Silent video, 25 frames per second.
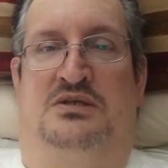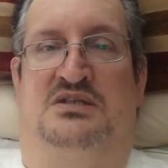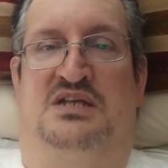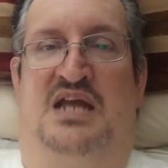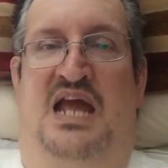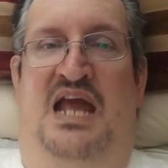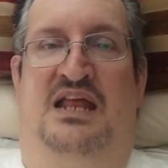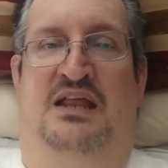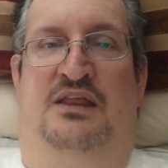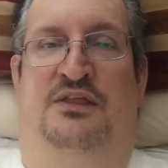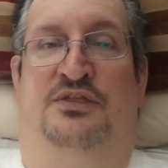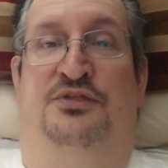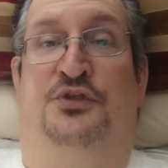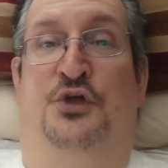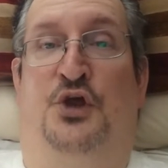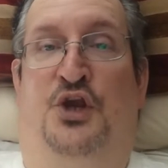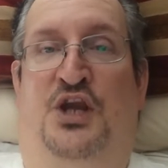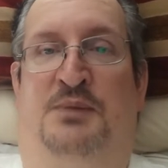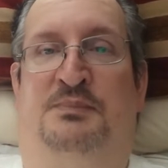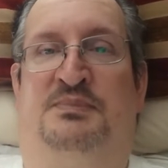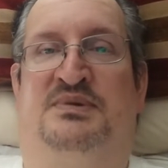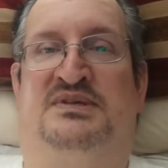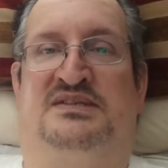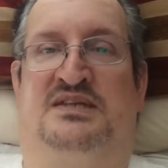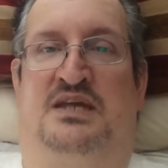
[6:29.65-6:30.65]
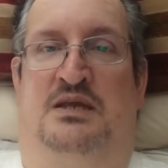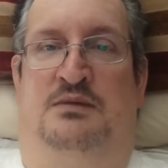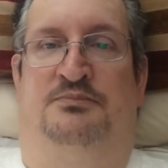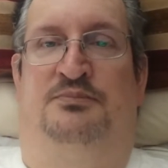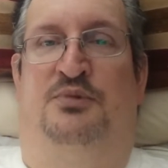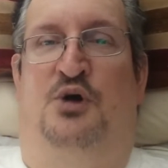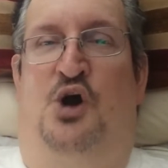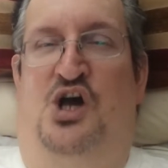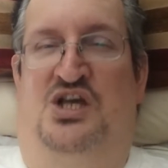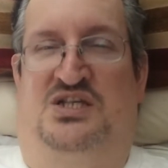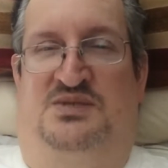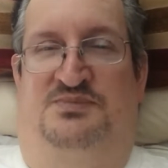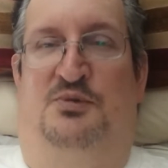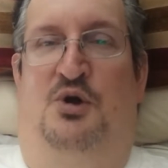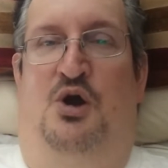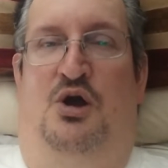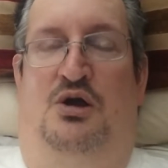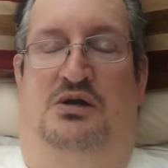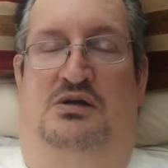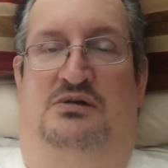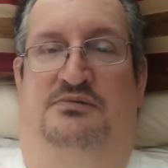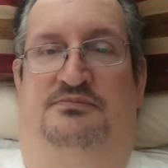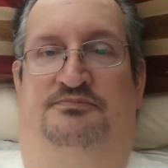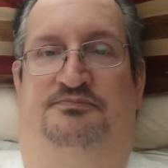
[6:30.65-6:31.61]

a 30% pass mark.